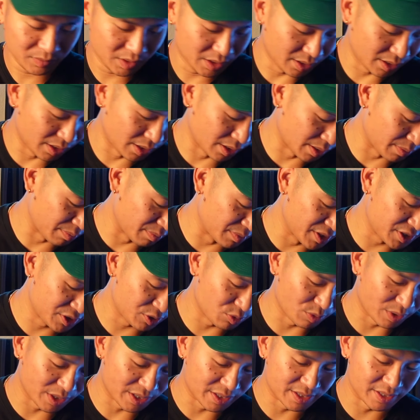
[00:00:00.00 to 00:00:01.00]

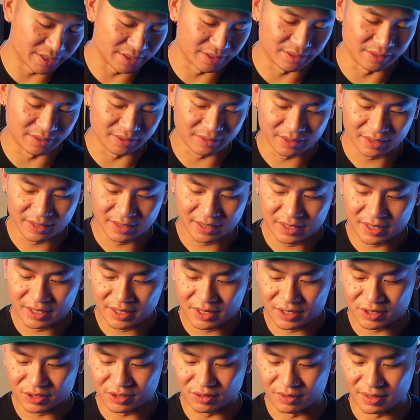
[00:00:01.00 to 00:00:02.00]
this way here,
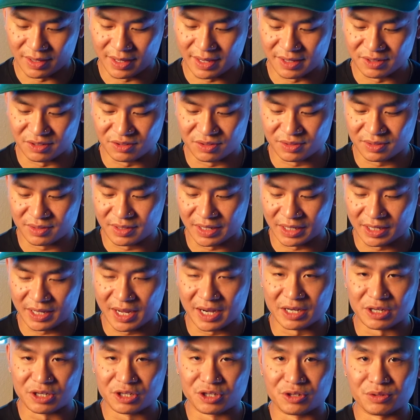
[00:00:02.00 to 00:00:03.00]
so that it's just like
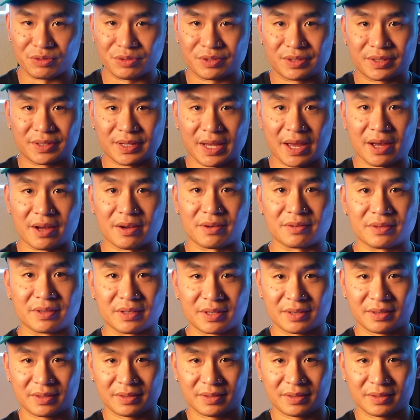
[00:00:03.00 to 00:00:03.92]
kind of shoots sound,